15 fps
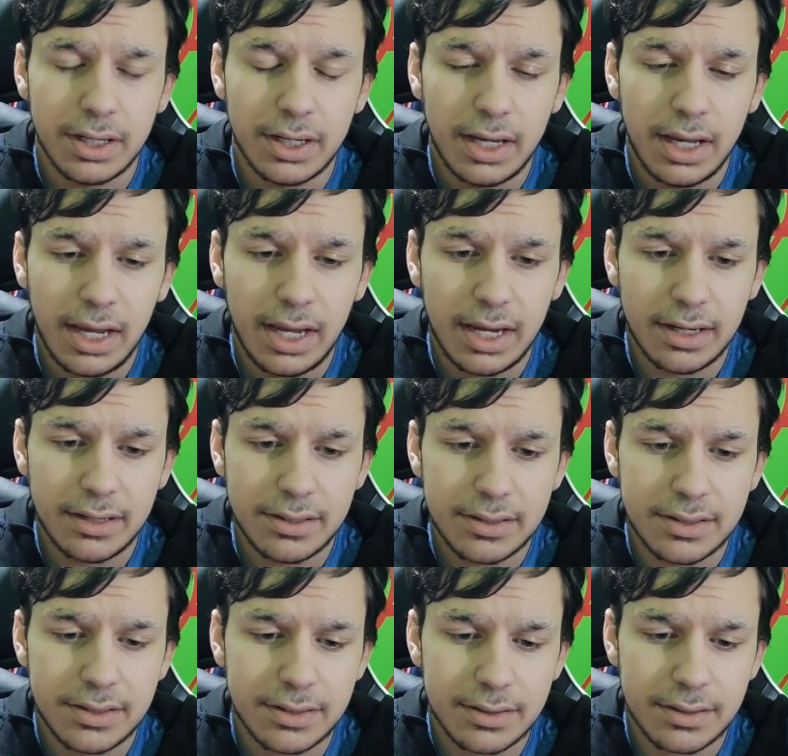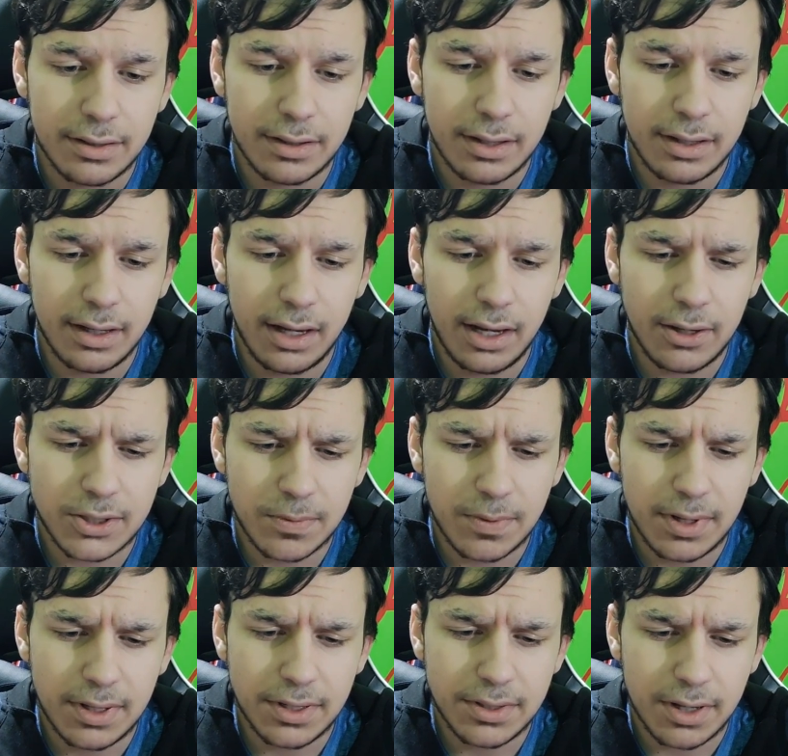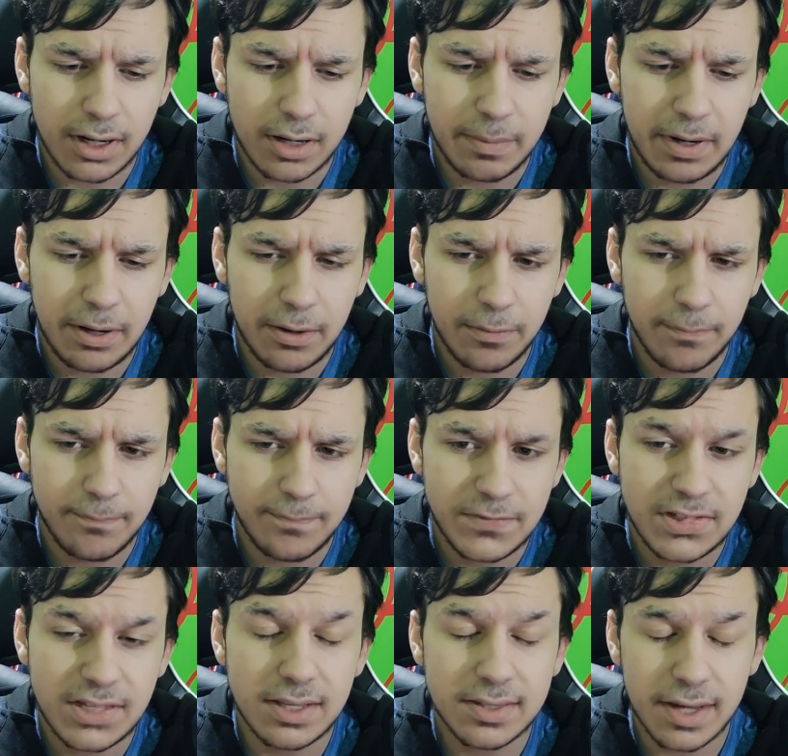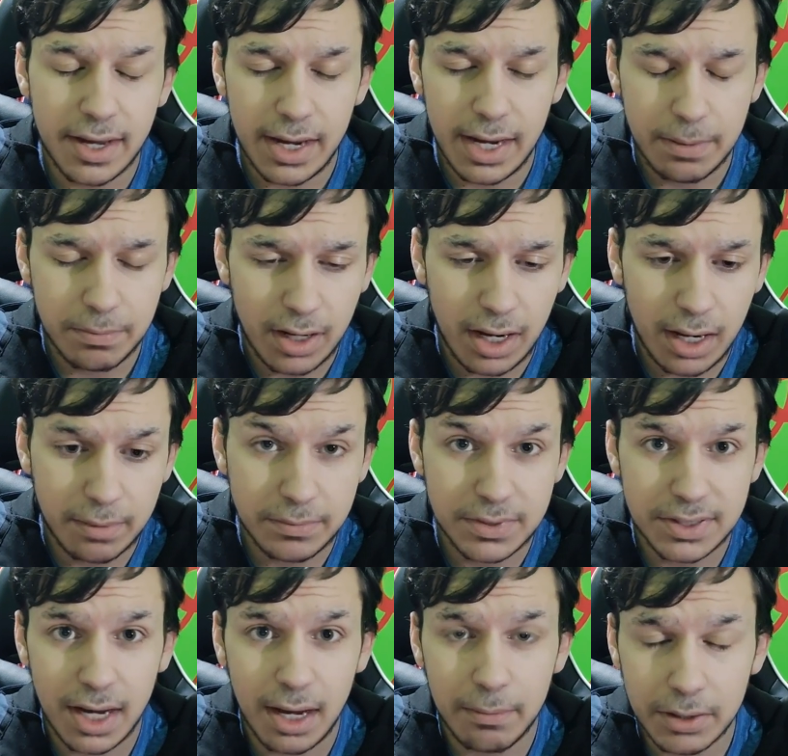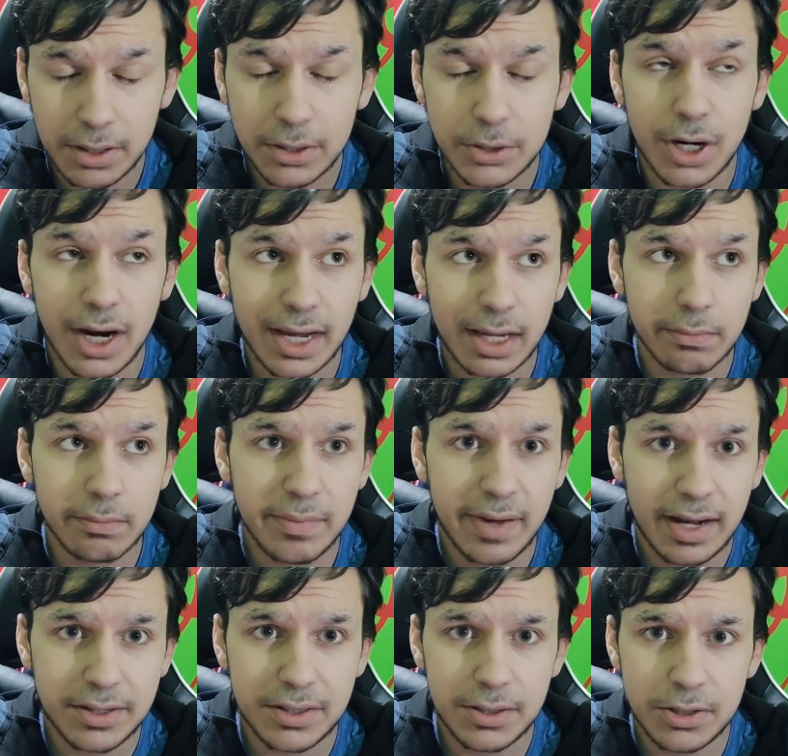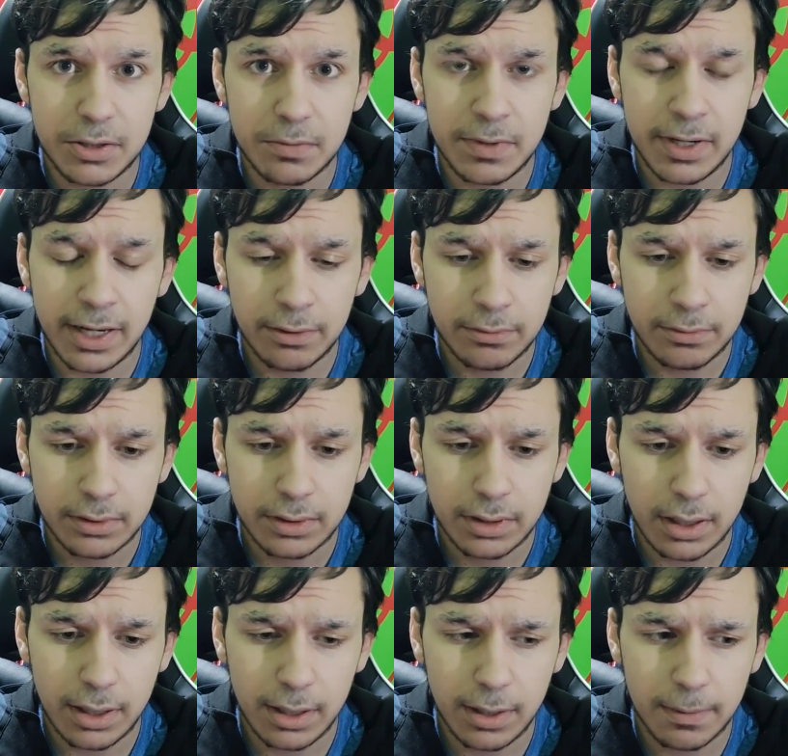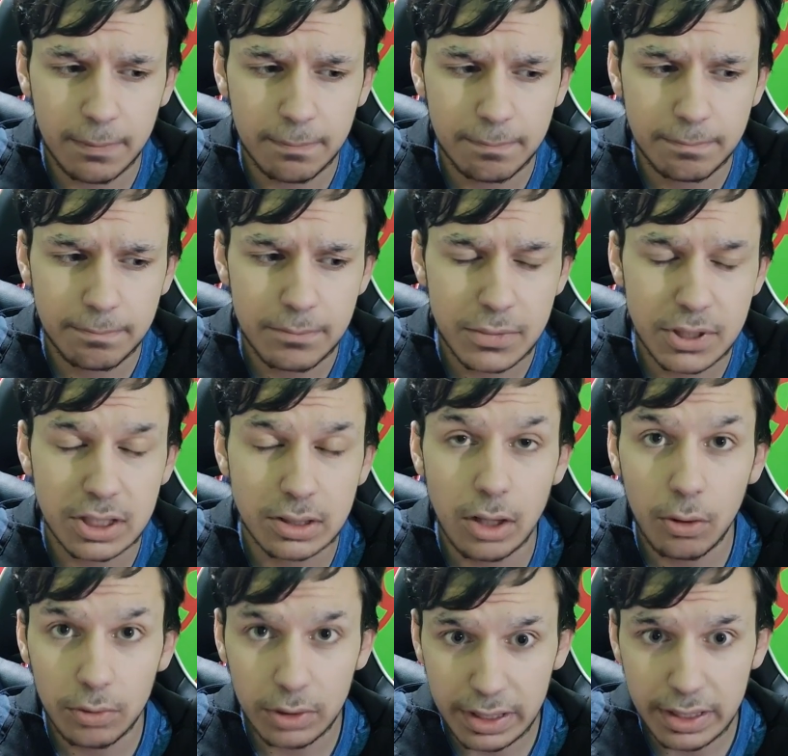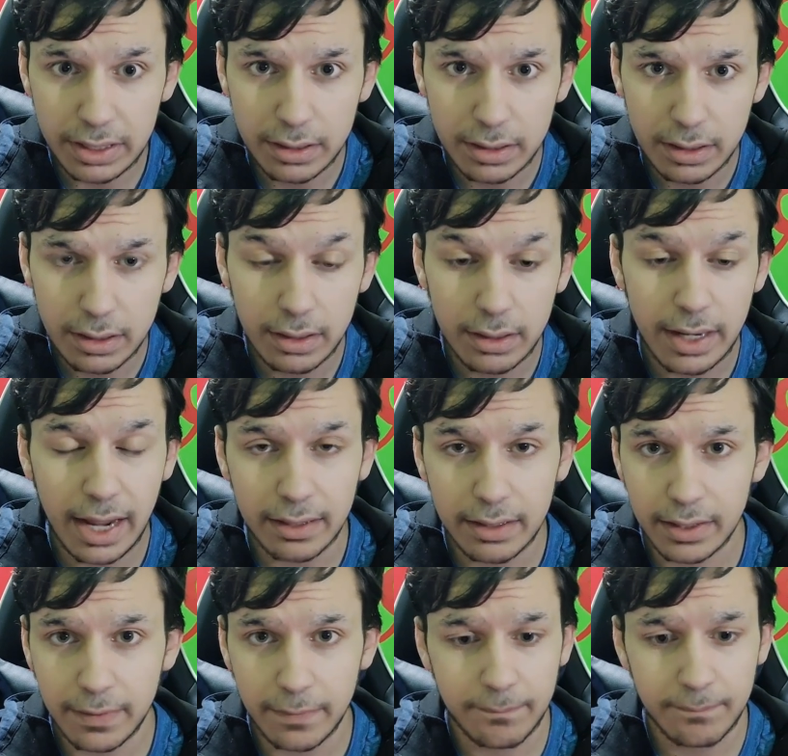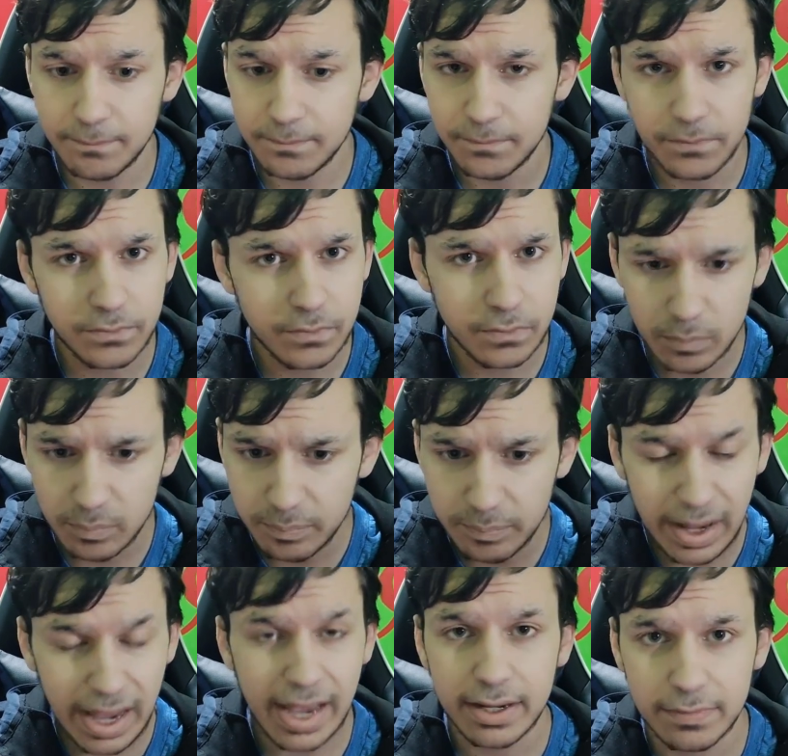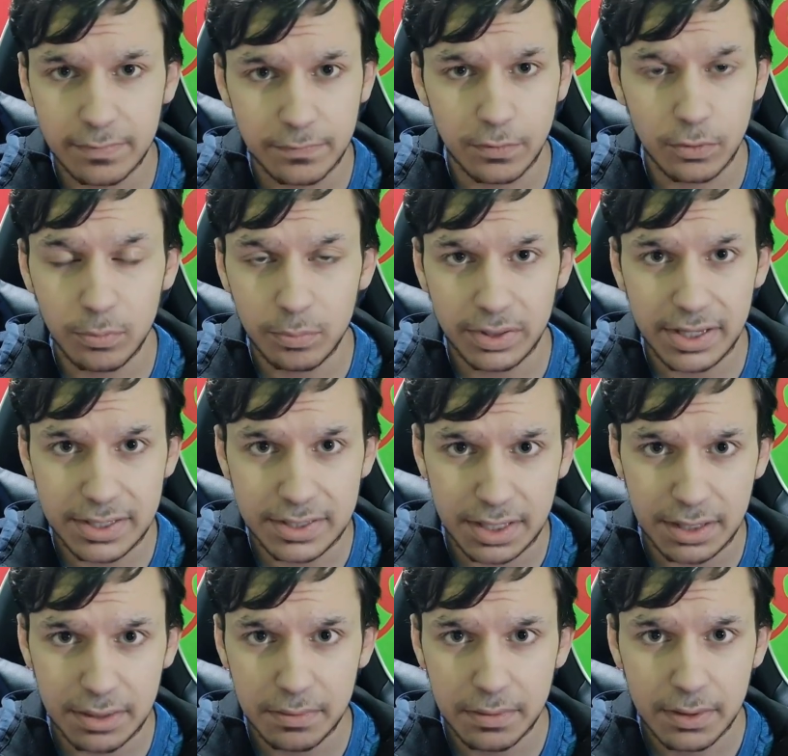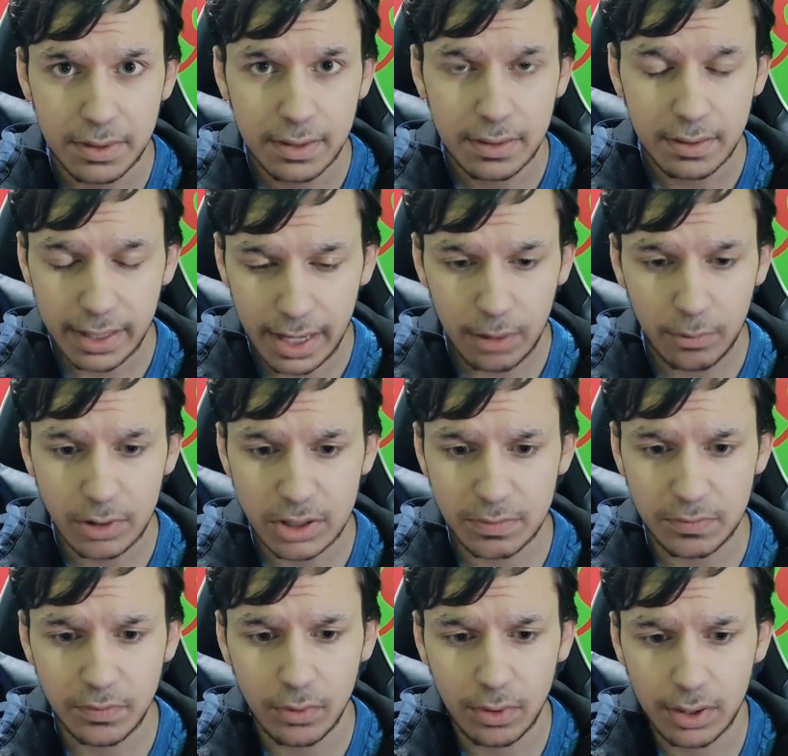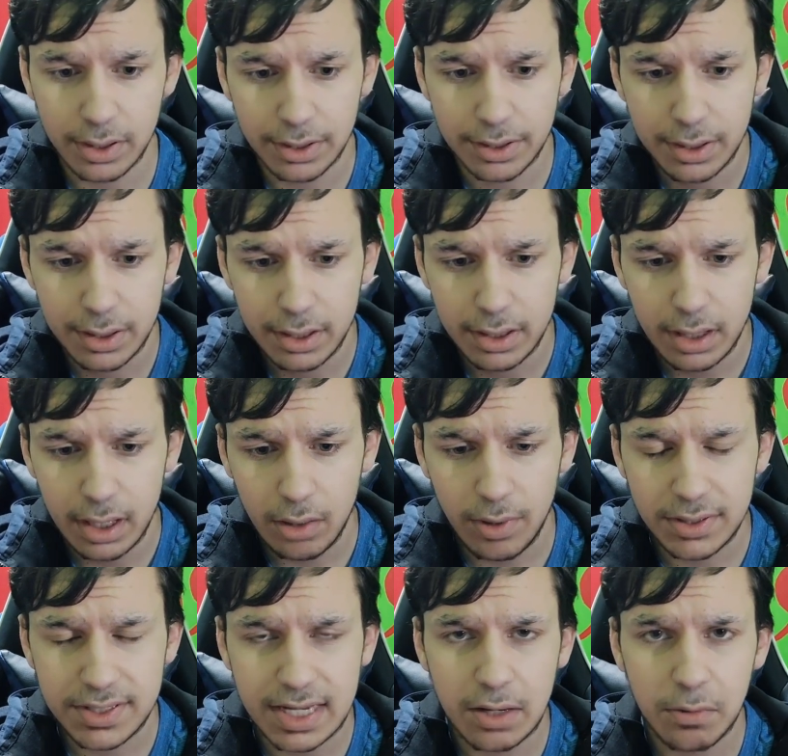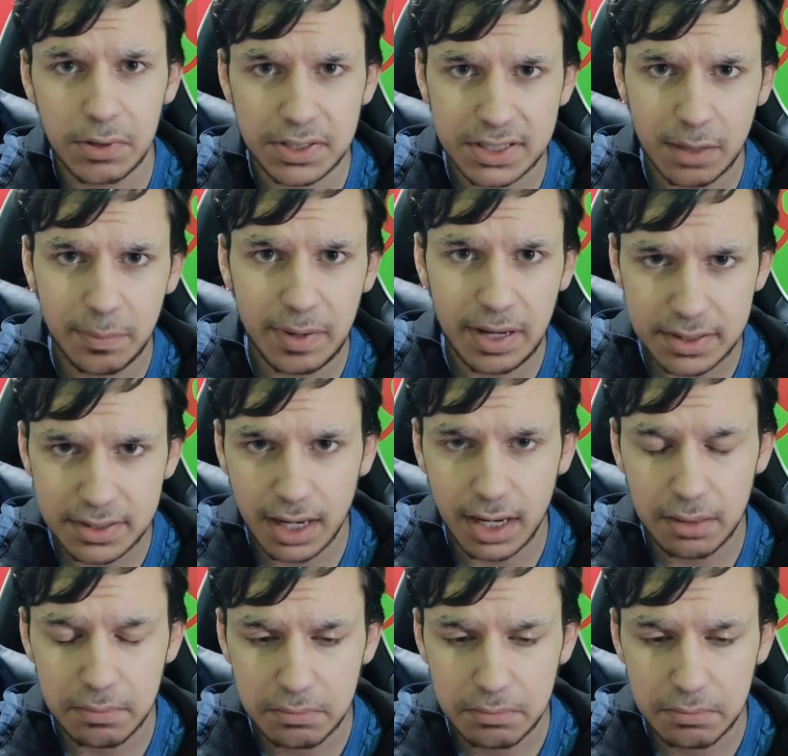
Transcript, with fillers: And I also wanted to talk about, since I'm gonna try coming back to YouTube now, slowly, not like back full blazing like I was before. I want to take it one step at a time,